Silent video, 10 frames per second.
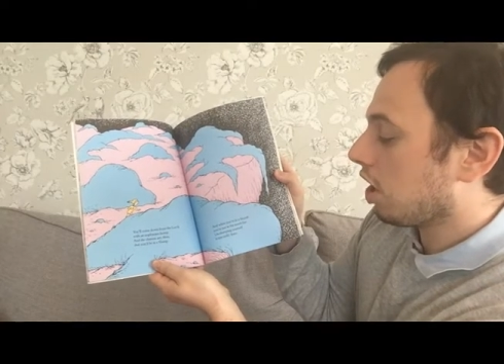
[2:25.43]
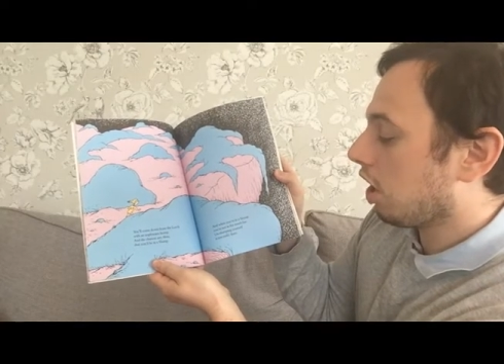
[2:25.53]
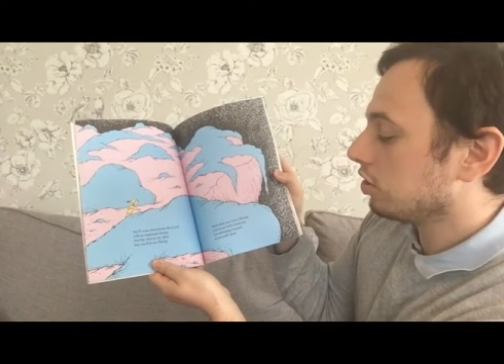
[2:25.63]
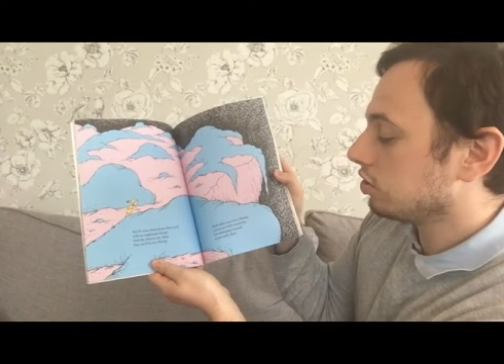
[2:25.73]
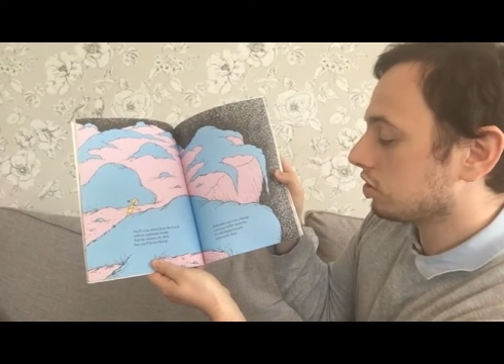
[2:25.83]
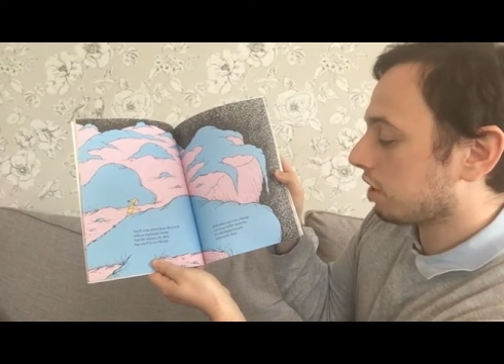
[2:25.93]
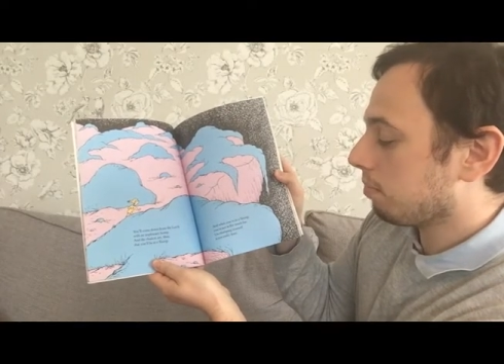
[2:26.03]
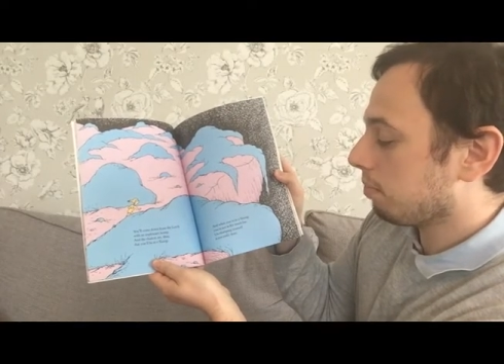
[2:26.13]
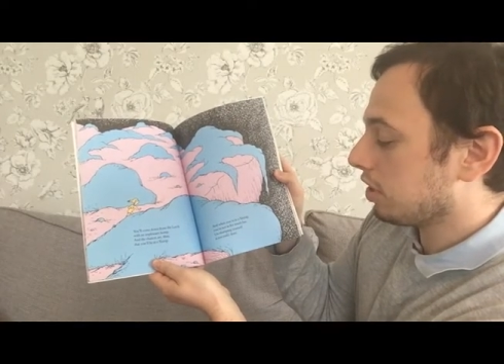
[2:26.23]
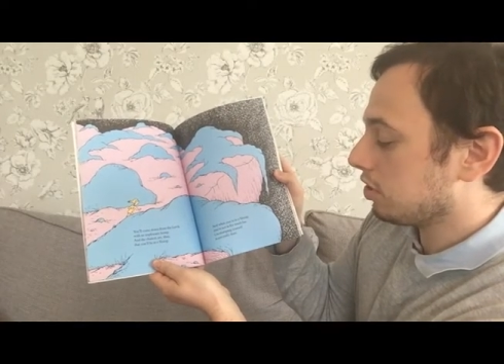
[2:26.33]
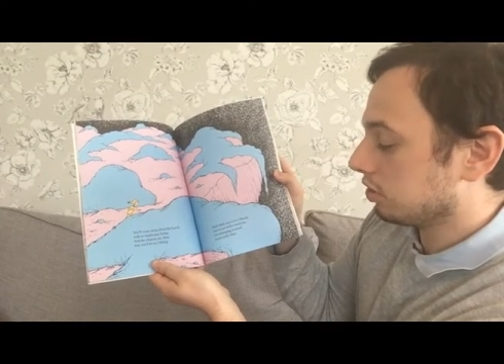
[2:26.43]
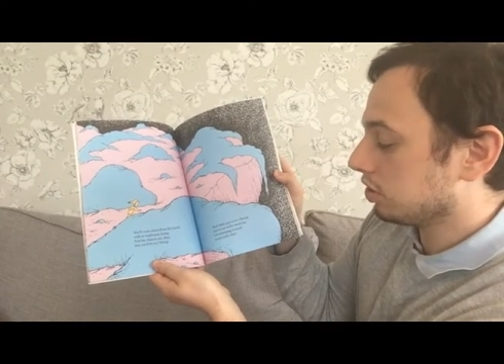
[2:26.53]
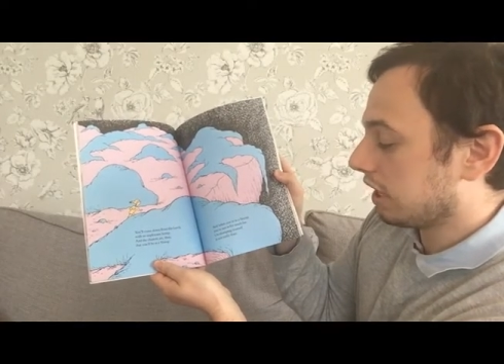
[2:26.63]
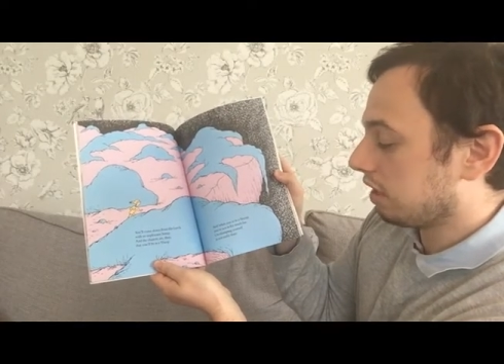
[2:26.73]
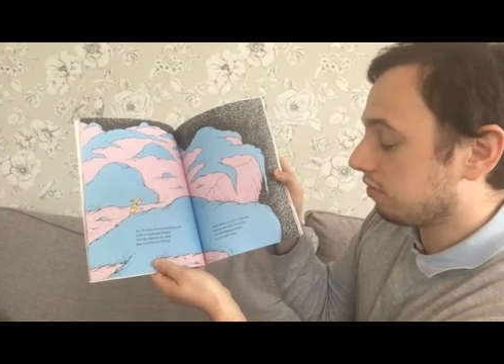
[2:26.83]
Unslumping
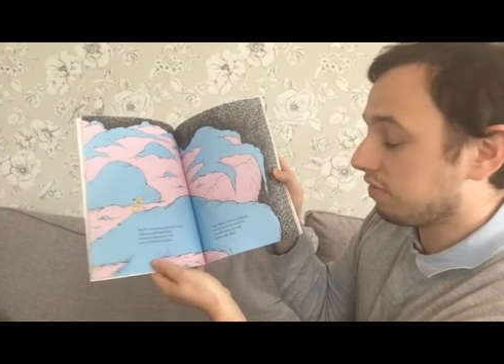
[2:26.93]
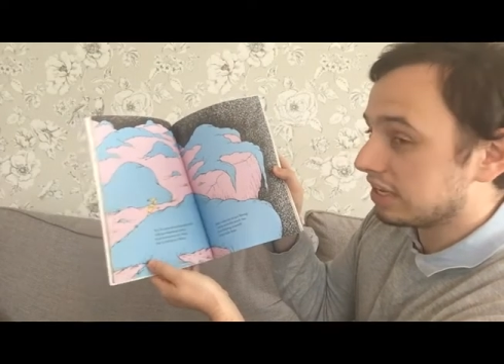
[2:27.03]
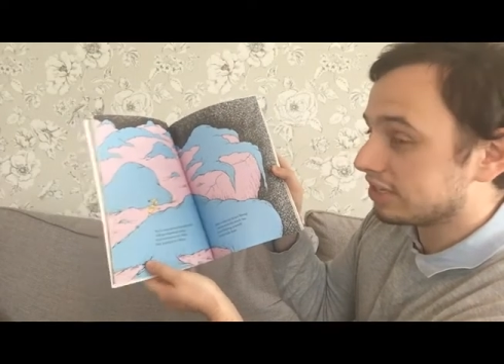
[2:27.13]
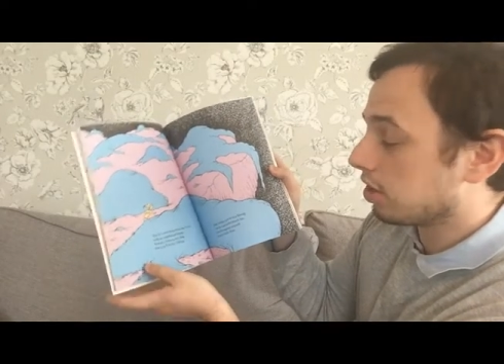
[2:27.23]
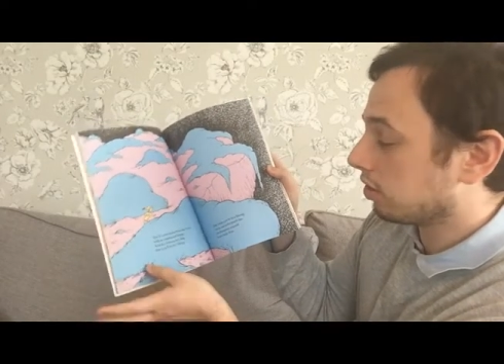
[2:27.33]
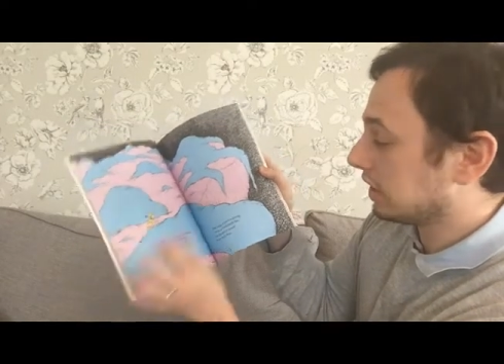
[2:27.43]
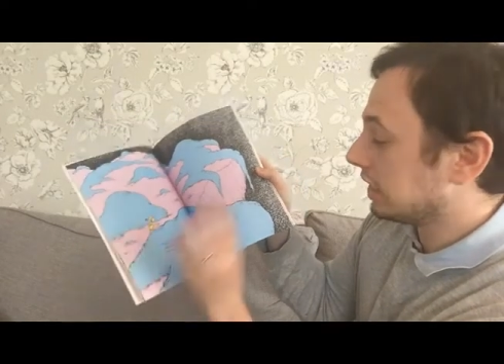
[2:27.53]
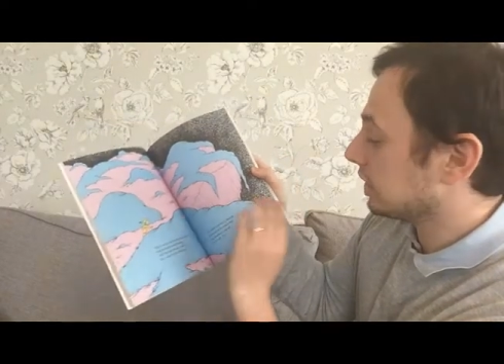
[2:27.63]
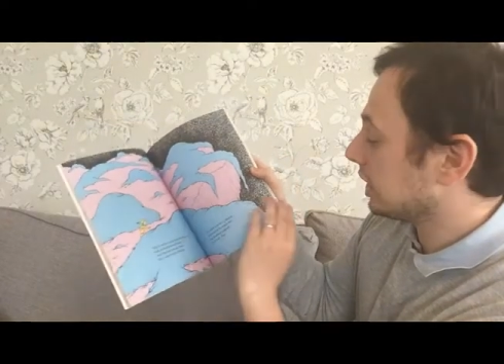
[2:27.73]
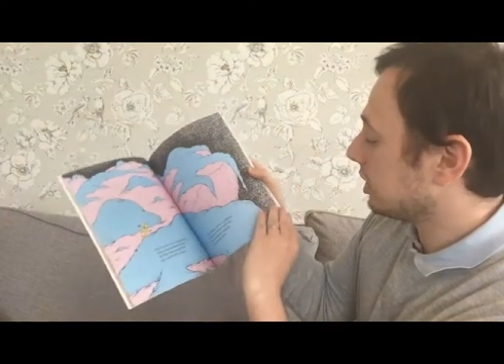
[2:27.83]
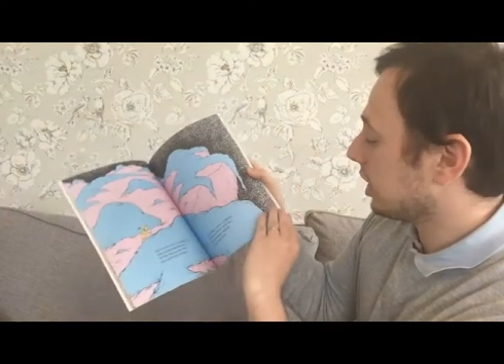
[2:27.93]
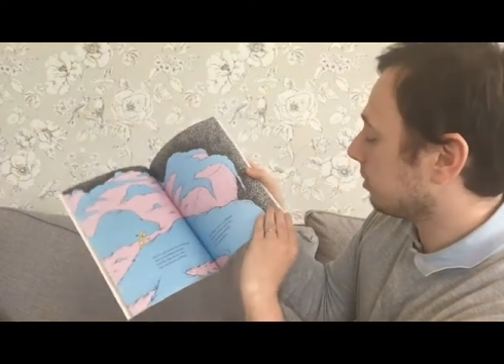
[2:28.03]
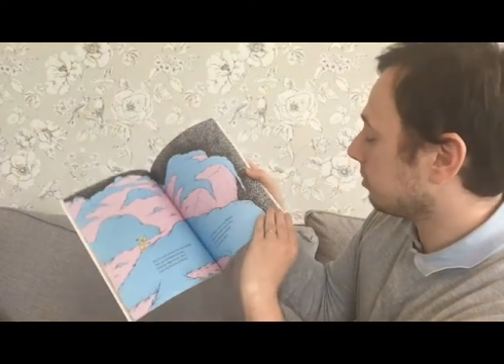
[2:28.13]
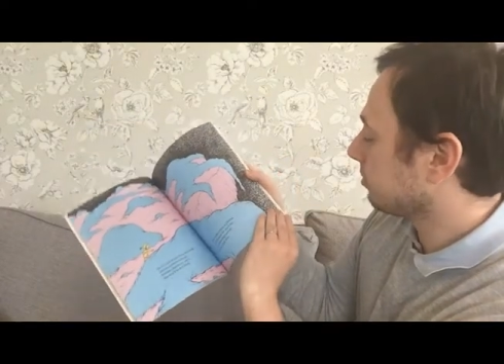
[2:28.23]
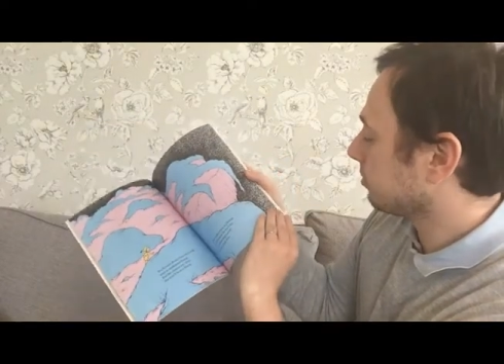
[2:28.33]
yourself is not easily done.